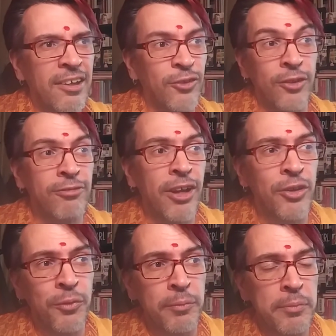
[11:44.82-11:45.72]
Darth
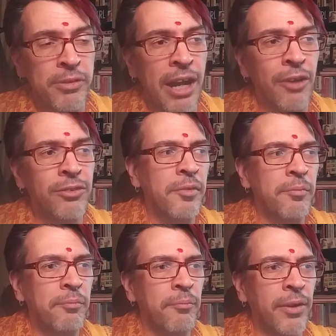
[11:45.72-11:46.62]
Vader would be proud.
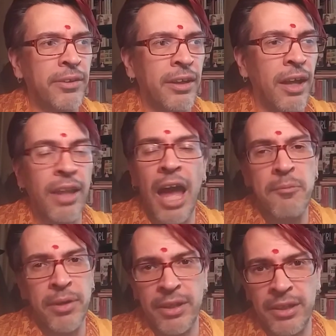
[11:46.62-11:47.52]
But the
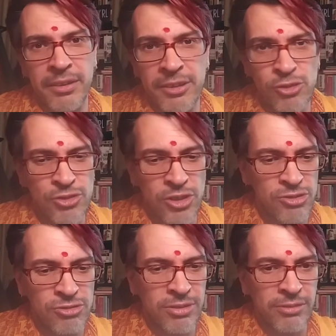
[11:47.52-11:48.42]
calamity is
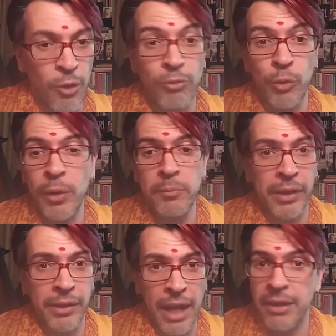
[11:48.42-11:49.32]
just
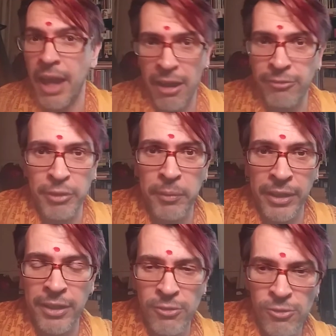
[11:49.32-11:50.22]
overwhelming, and
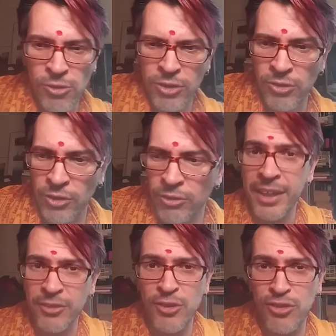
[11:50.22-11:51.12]
everybody sees it.
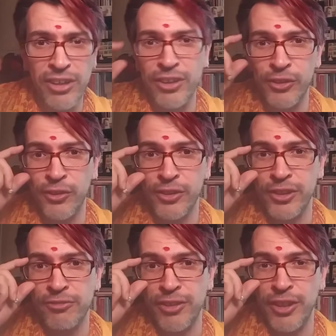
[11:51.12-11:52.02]
As I said in an
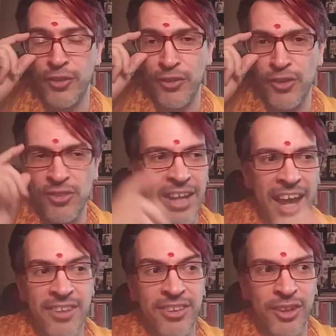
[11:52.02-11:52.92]
earlier video, there is an
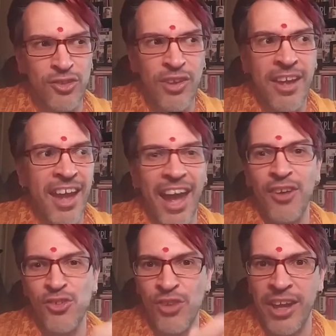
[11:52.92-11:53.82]
ethics
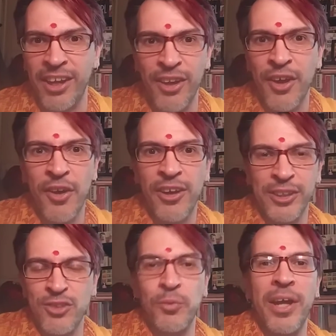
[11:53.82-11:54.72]
essay
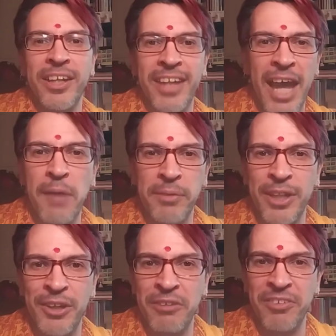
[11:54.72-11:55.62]
just waiting to happen
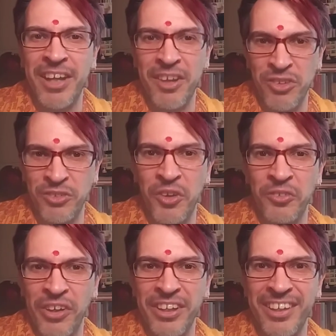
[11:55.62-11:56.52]
here if it hasn't
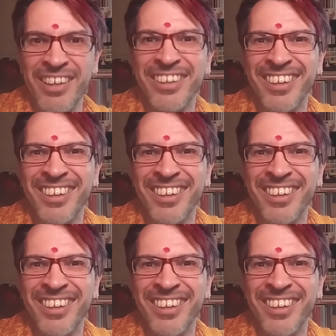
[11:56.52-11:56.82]
already.